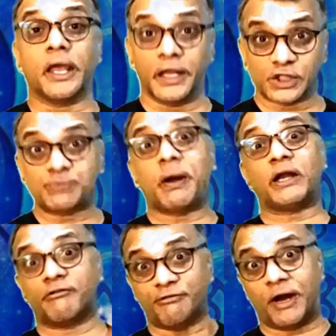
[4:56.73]
In
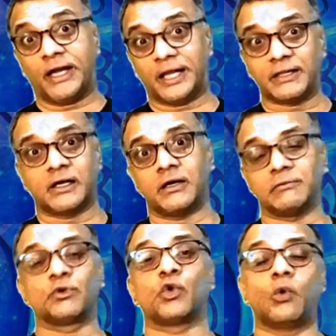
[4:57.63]
spite of finding the
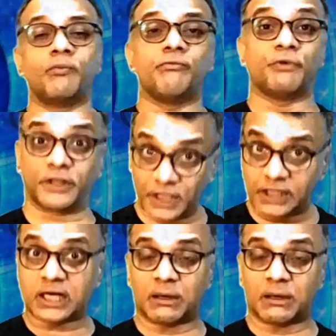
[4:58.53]
groom within